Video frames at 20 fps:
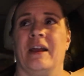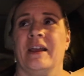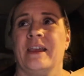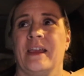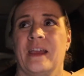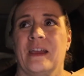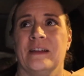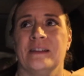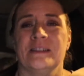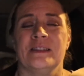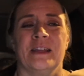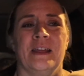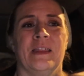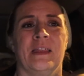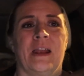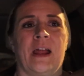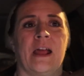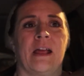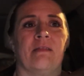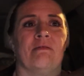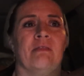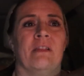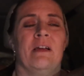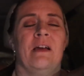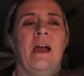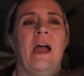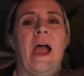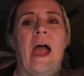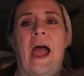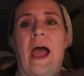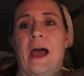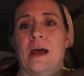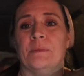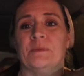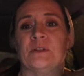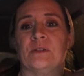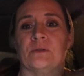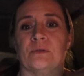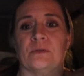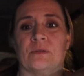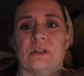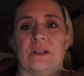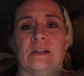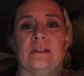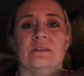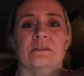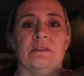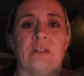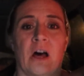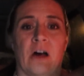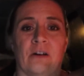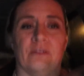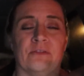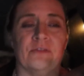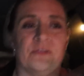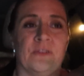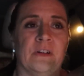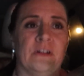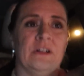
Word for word: I can't say that I absolutely love